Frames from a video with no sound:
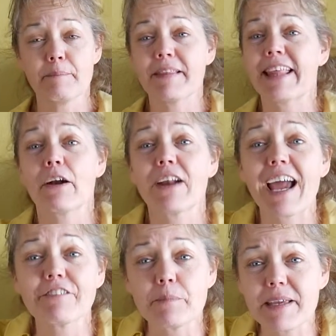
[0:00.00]
they don't
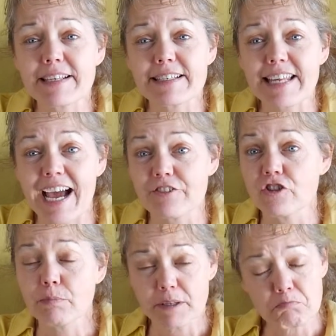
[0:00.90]
have to be a
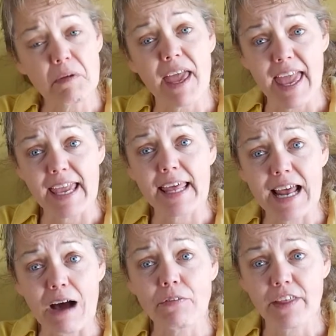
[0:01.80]
statue, but hanging
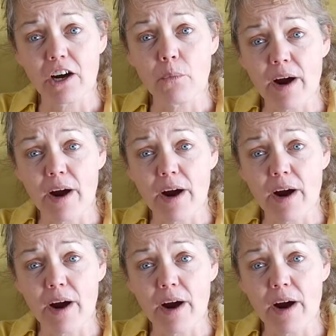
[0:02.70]
out there